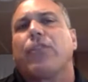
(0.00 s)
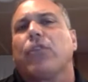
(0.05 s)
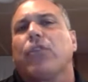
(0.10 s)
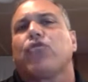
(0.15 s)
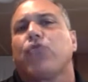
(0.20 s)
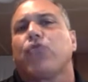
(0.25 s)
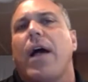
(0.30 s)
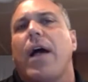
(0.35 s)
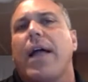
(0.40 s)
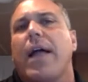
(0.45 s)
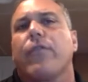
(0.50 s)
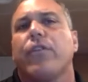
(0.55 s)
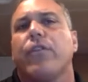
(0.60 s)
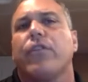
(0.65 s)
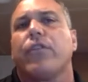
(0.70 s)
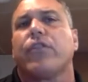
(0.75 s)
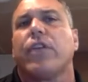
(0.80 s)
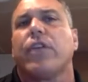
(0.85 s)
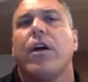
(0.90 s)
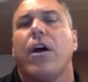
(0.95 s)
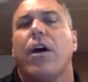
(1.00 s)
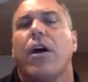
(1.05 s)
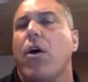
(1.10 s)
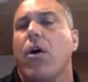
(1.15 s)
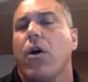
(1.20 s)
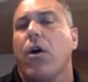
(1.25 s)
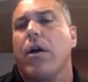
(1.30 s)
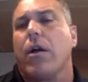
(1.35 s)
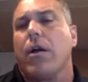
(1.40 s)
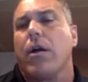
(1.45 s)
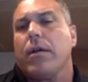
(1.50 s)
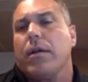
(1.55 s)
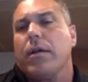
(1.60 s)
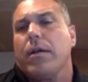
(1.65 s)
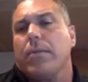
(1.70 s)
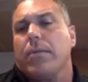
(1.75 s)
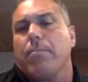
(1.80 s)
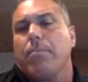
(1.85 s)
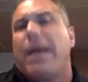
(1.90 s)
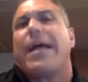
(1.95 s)
drivers are
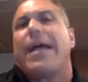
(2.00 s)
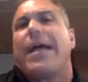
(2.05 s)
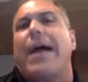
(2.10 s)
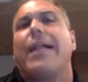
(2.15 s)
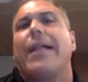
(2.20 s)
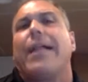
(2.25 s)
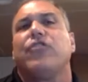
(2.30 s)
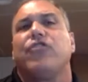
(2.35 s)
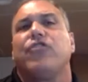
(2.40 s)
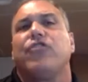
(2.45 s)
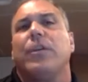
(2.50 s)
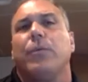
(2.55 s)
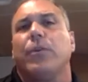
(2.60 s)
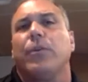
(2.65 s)
biology,